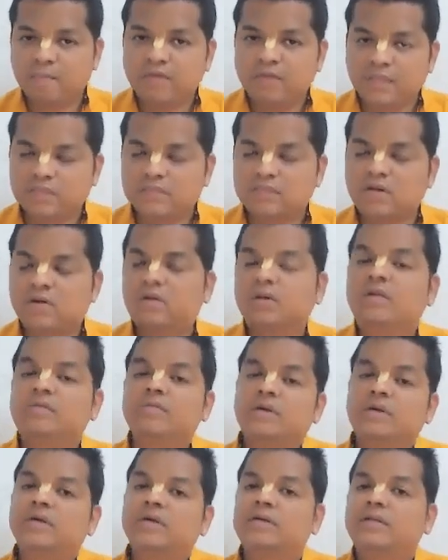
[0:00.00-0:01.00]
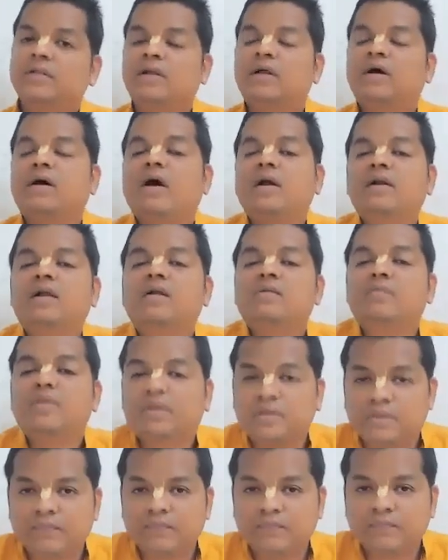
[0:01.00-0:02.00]
Vedas are not limited, they're
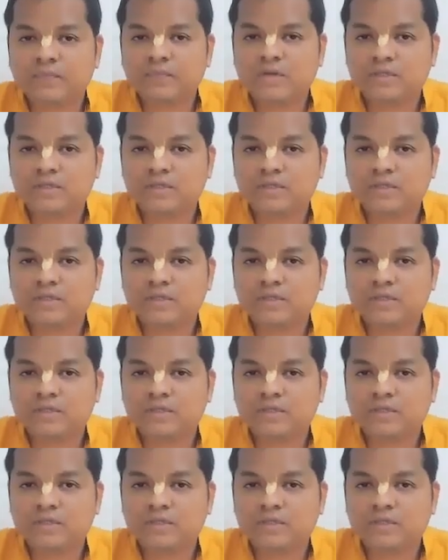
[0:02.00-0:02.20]
unlimited.